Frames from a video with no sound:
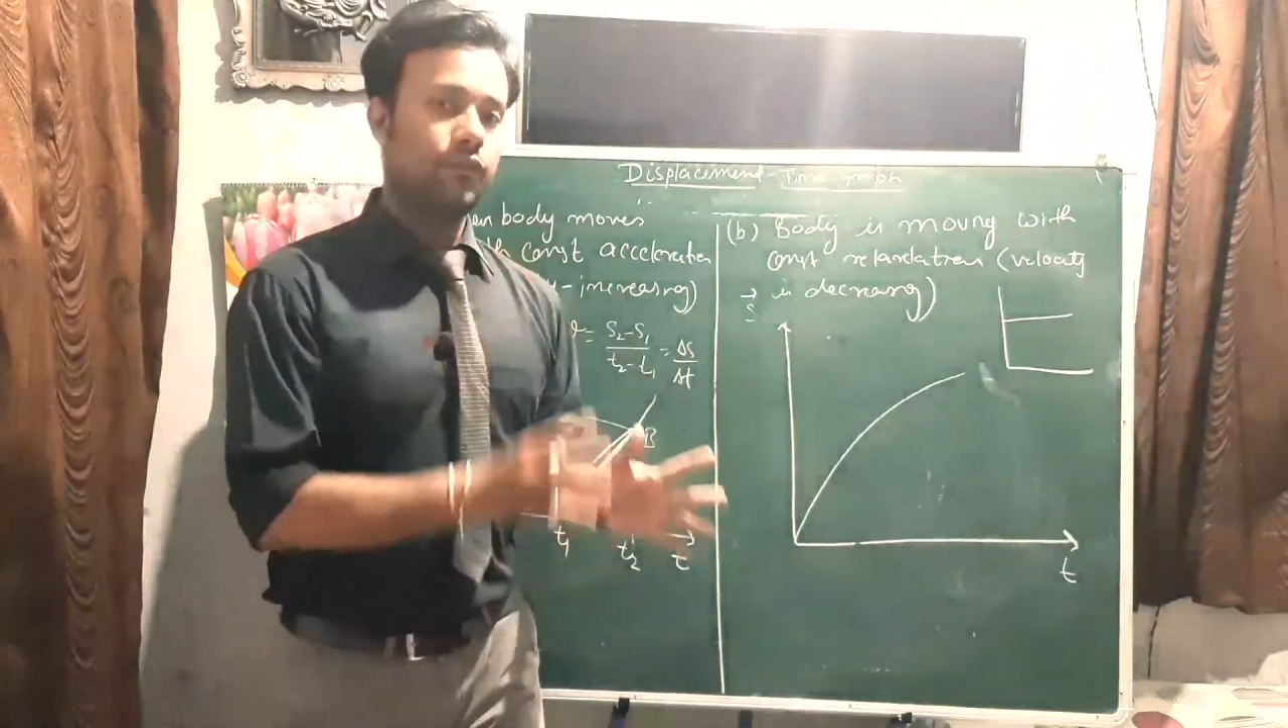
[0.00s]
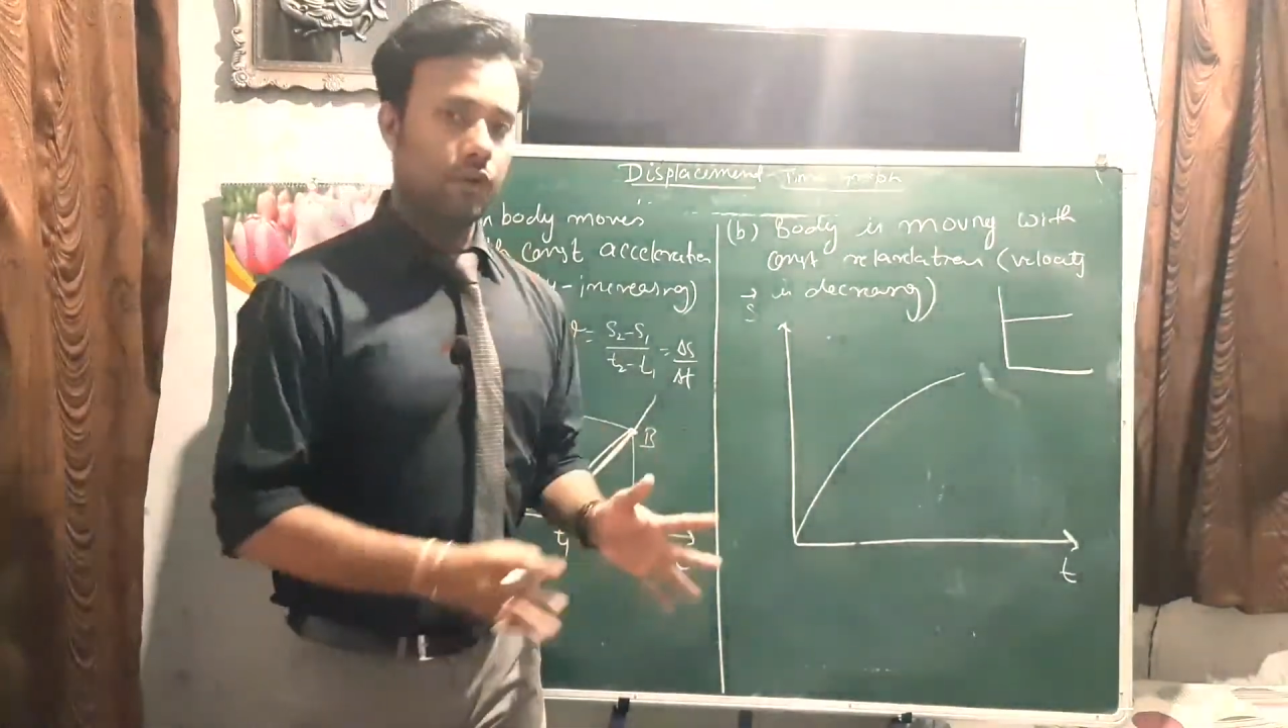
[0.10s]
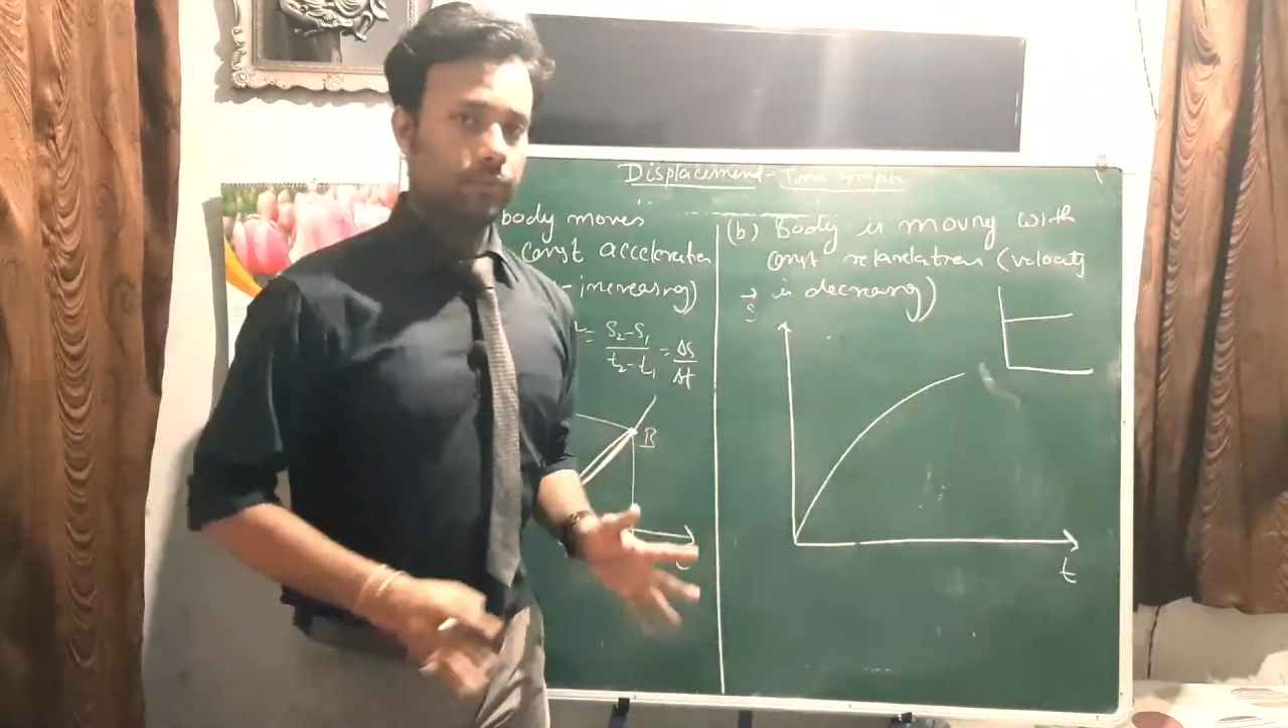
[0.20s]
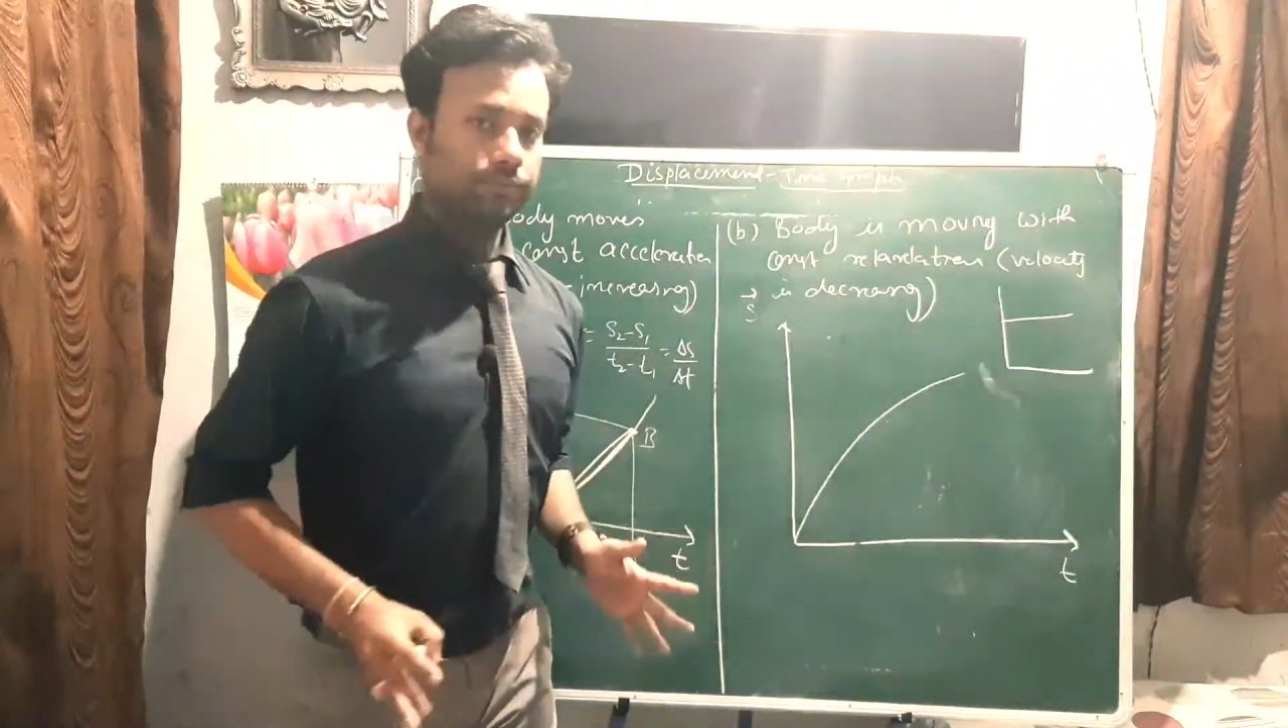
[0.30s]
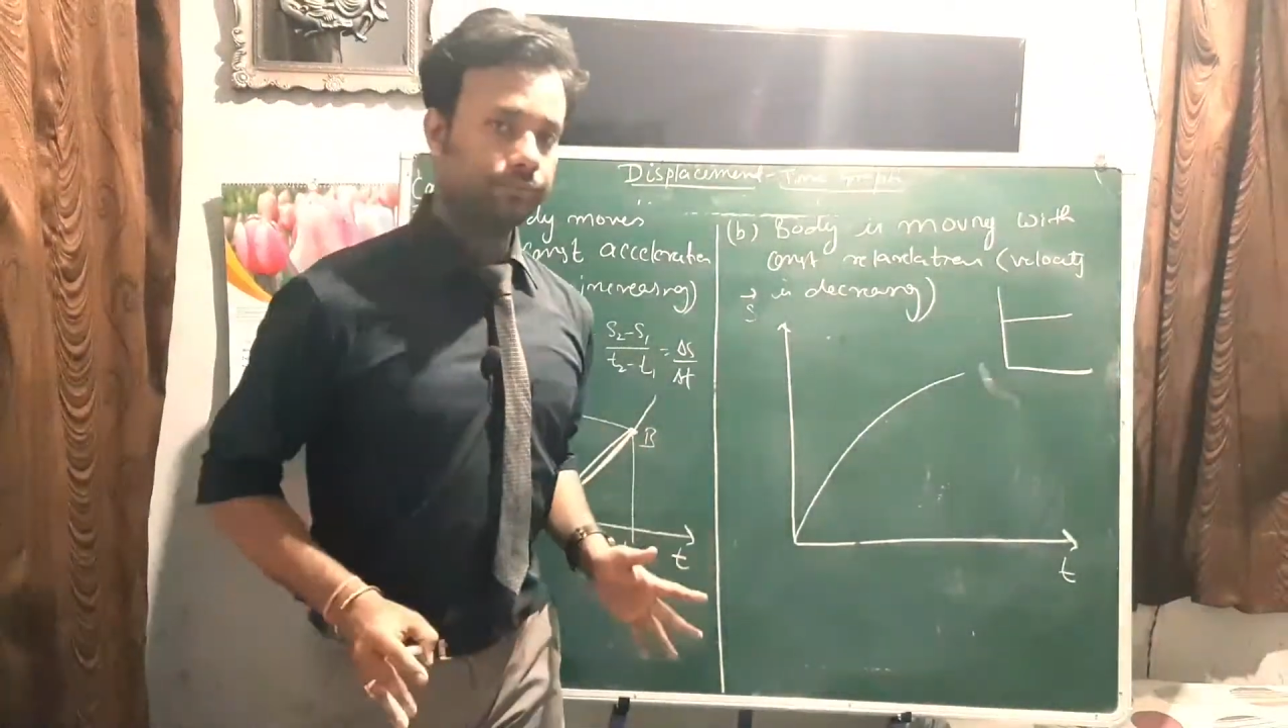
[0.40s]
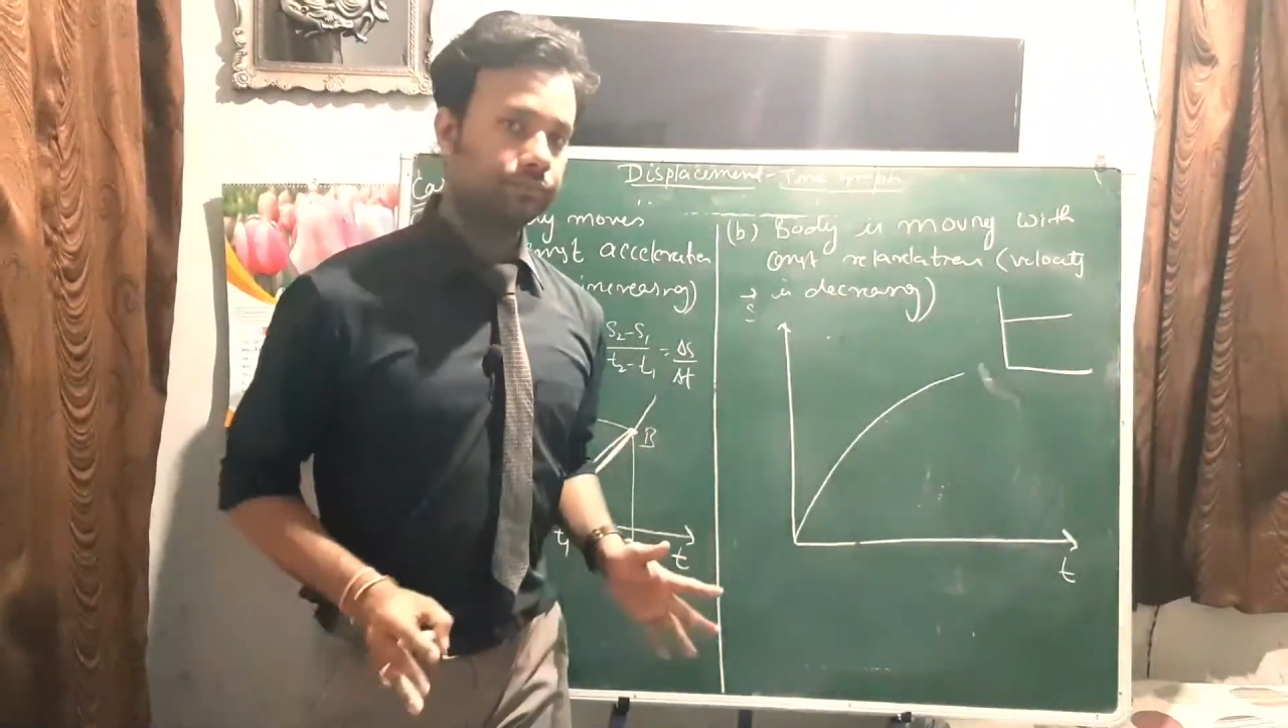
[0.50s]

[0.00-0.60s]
form,